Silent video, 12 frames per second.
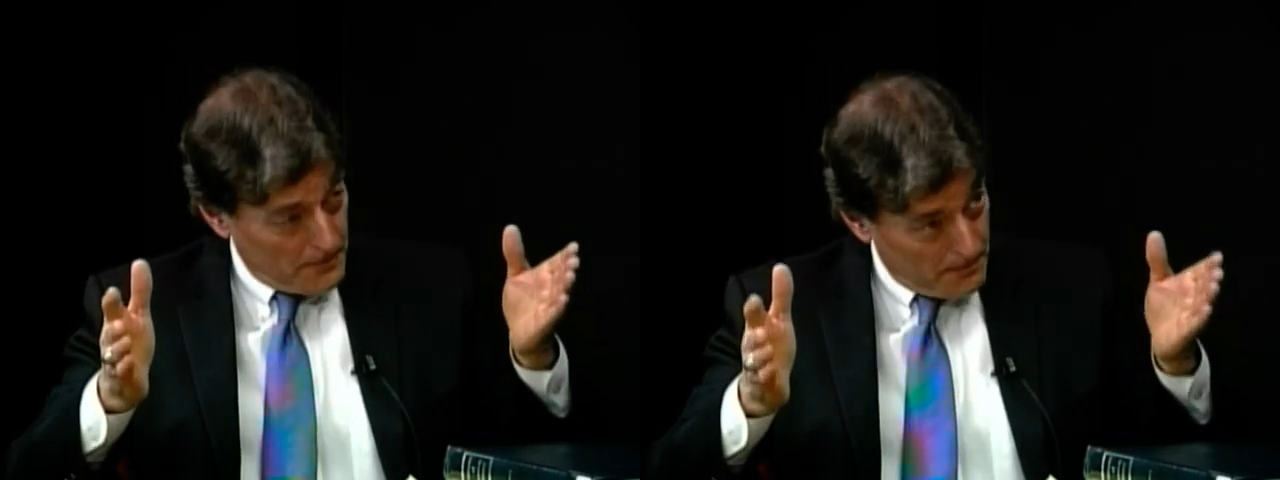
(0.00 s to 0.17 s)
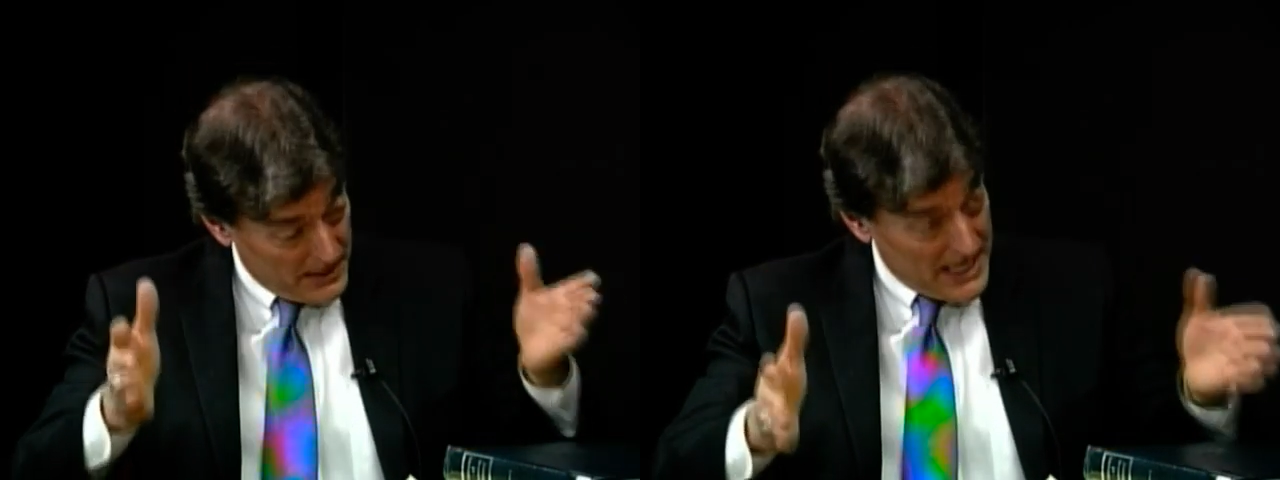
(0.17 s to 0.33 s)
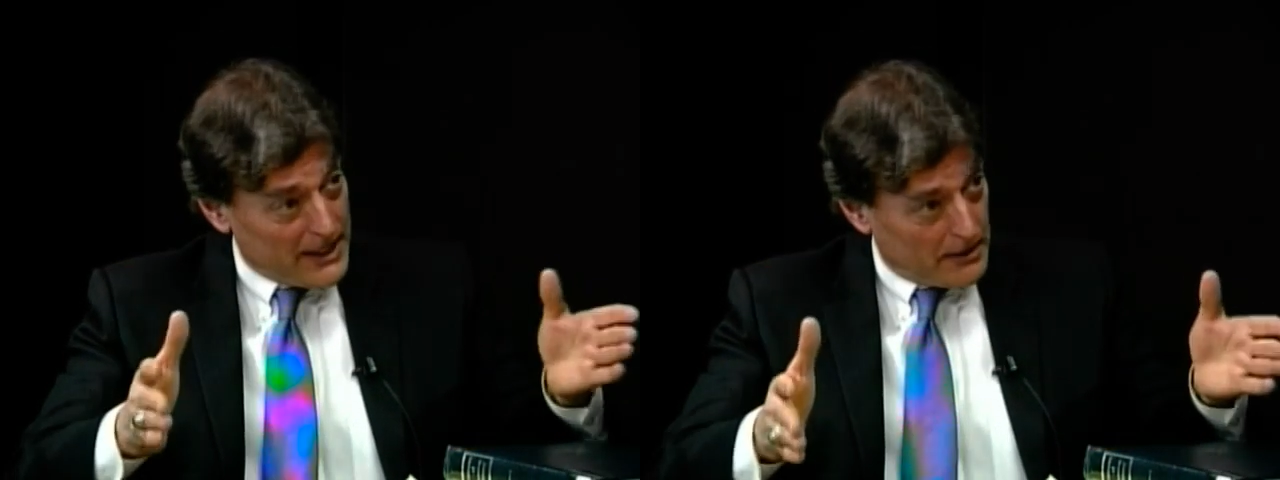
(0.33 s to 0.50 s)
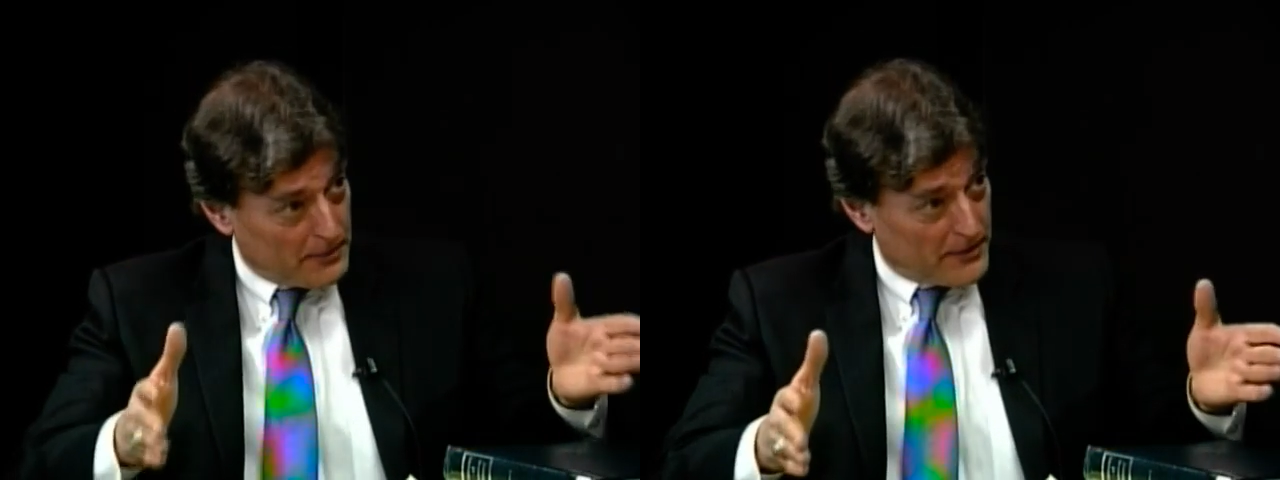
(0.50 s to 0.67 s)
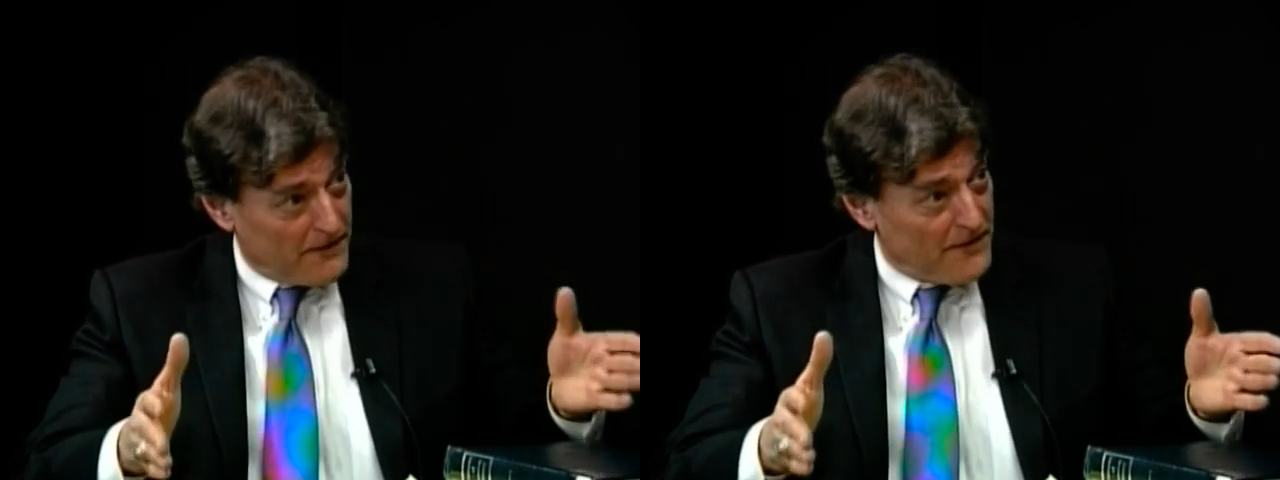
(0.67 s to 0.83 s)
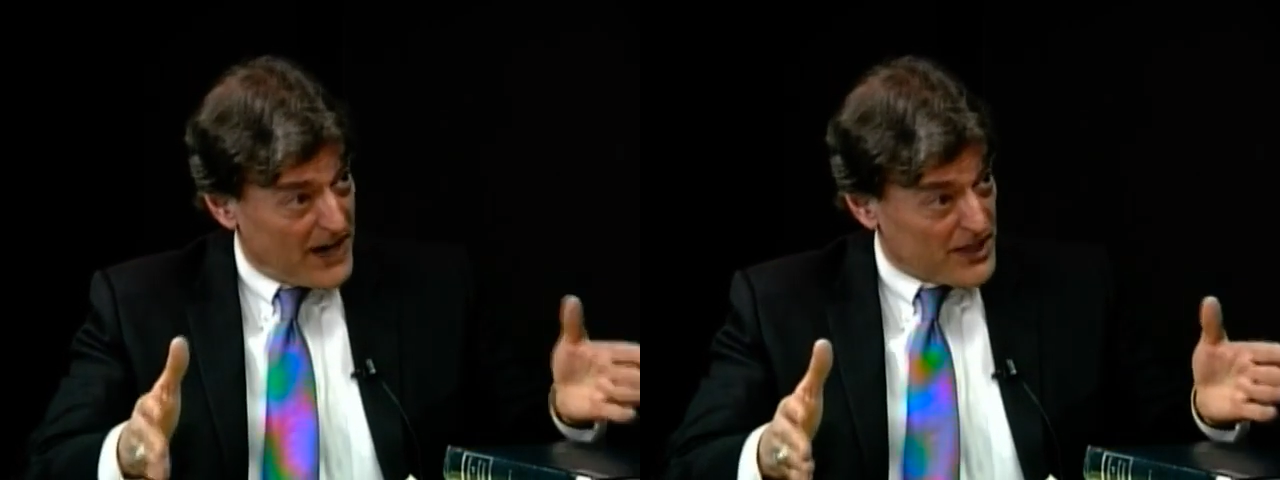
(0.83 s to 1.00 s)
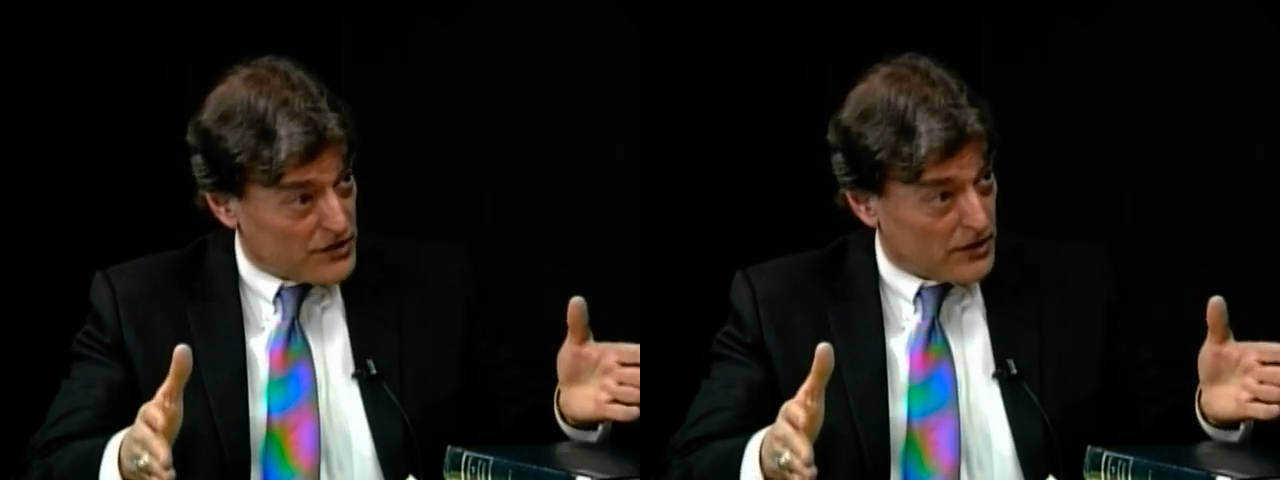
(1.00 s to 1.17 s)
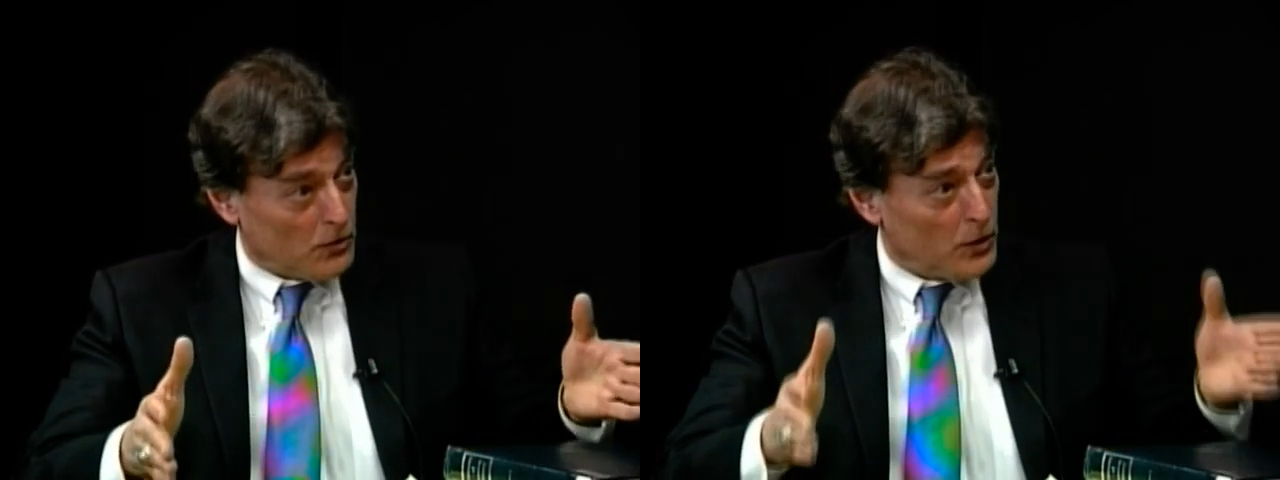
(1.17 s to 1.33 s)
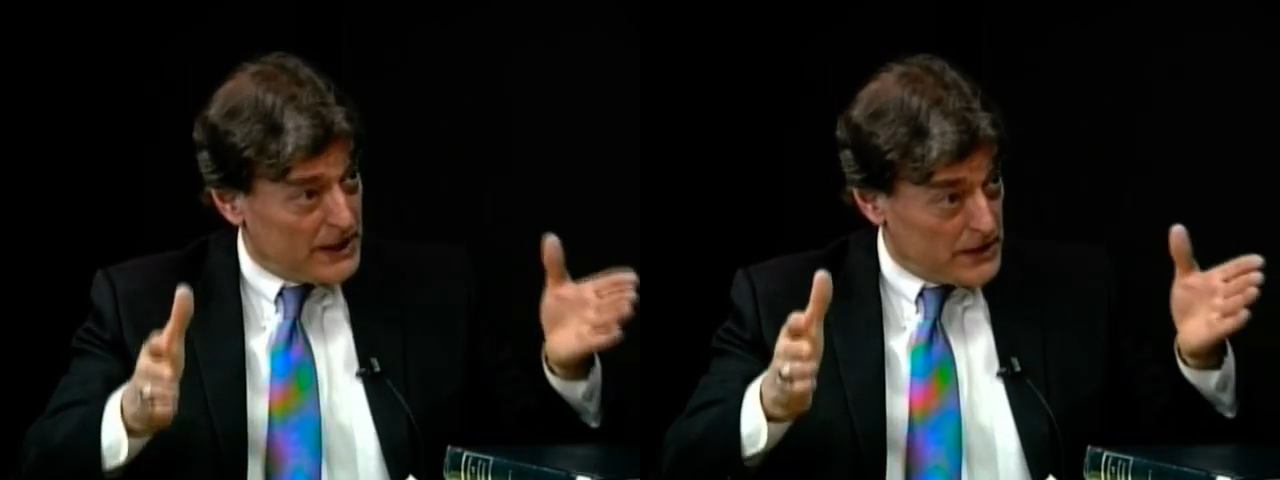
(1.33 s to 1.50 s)
being a professor?
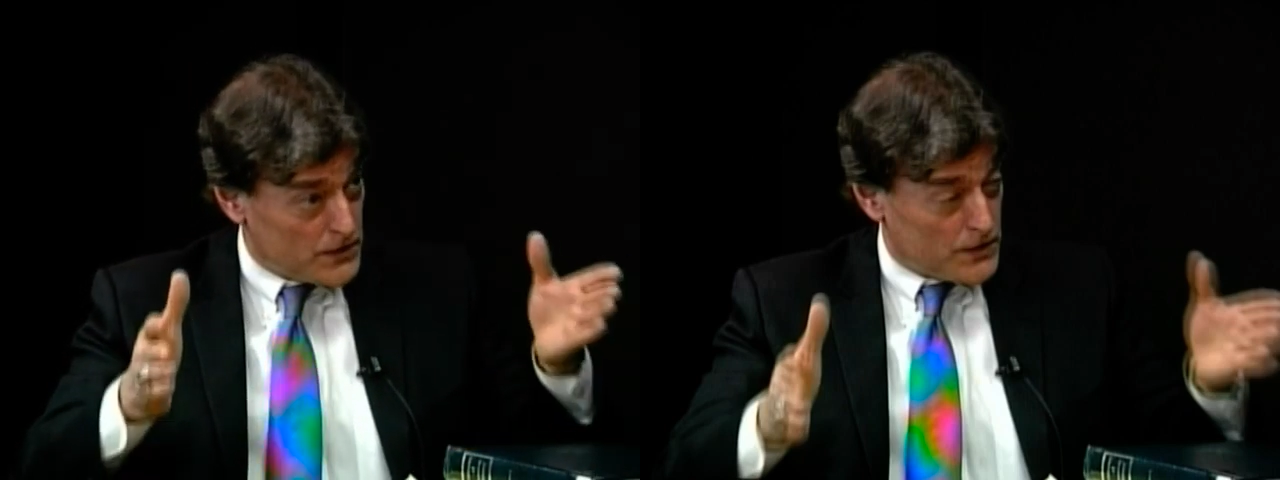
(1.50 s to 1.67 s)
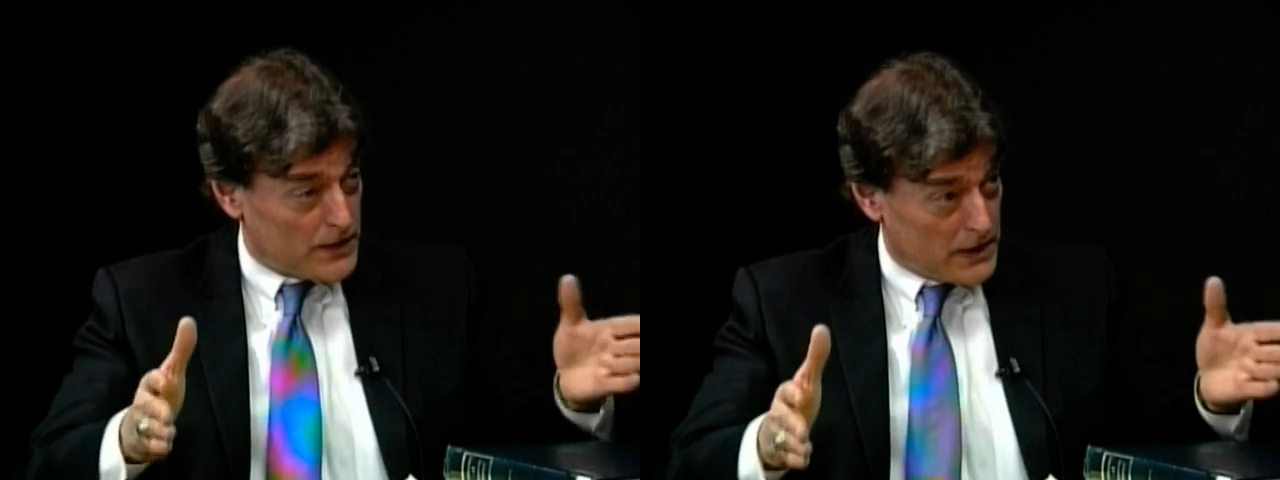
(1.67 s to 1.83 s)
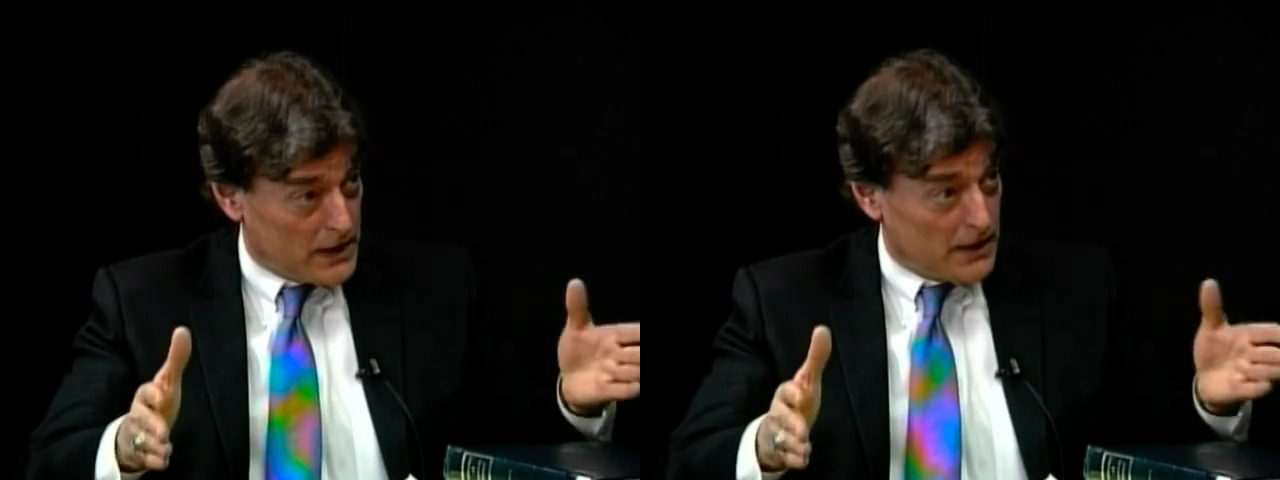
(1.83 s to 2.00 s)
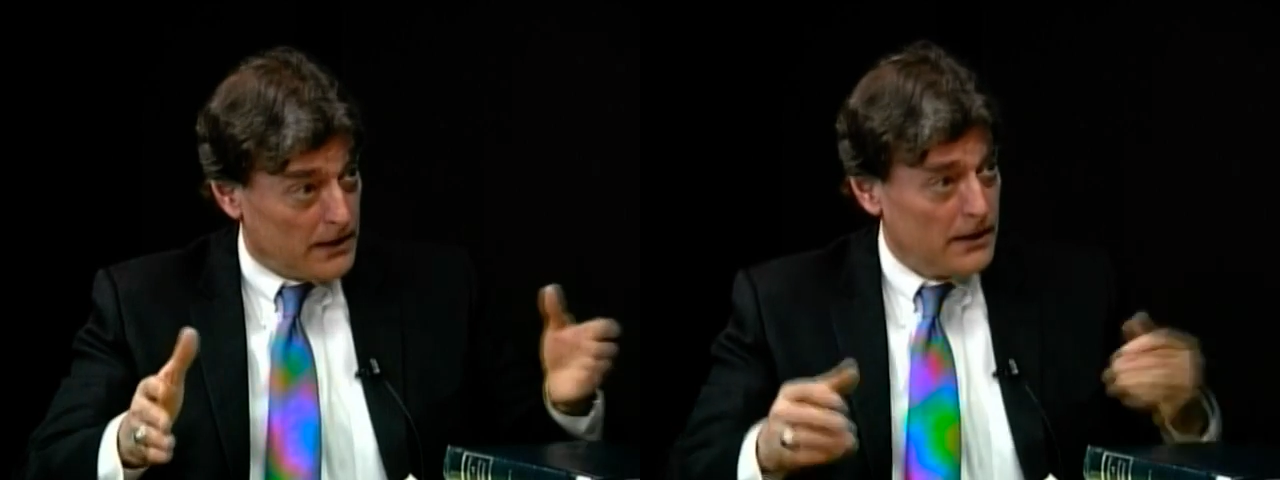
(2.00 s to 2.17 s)
What do you see?